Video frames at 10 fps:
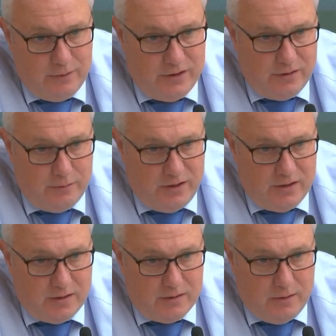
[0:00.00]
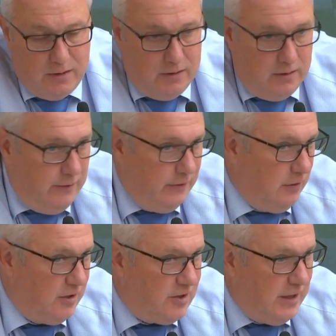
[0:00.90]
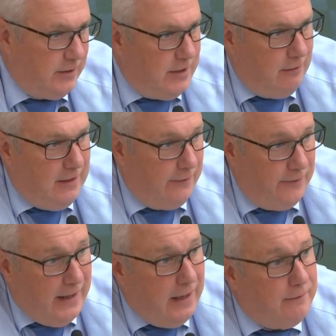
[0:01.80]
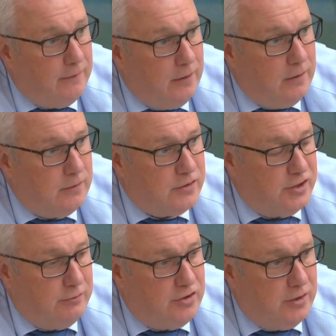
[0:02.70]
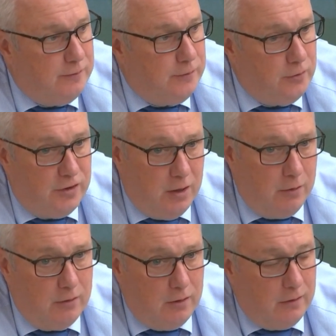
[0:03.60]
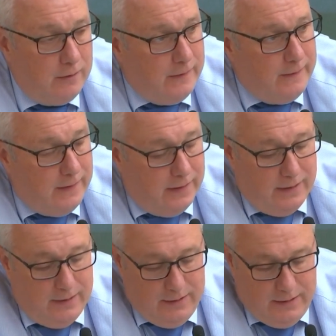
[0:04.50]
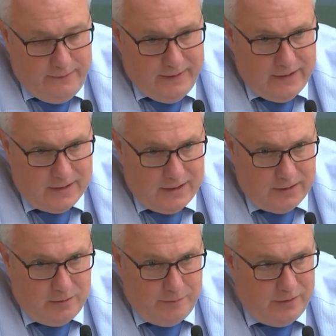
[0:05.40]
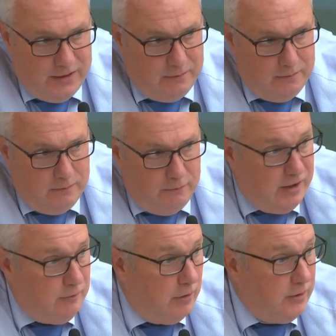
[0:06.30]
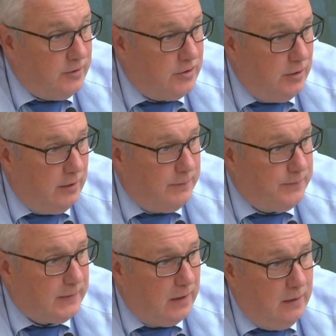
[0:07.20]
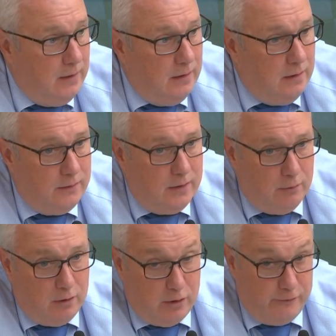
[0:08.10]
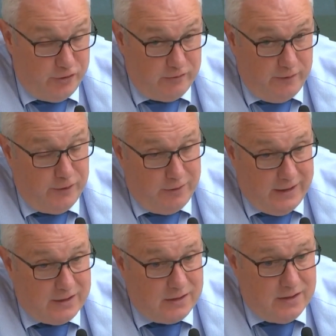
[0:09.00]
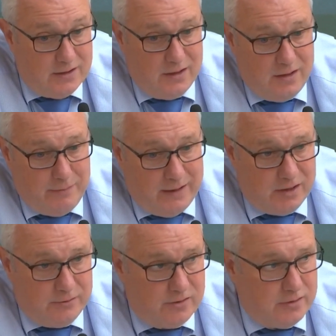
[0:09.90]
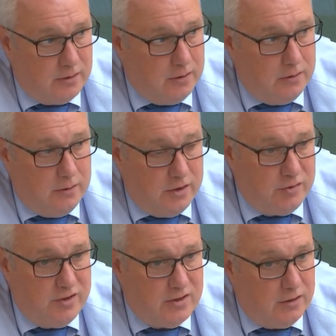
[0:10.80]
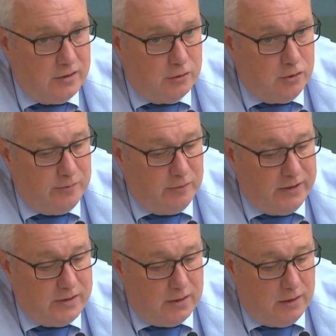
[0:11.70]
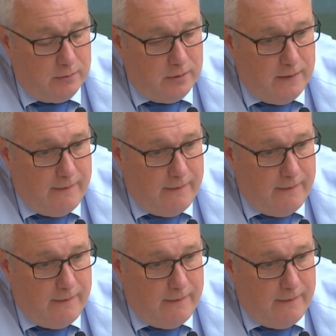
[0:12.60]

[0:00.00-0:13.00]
We if you like, secretariat that stewardship for the ORR. And that has had a complete rewrite this year. The ORR have just reviewed it, actually, and sent it back to us as recently as a couple of weeks ago.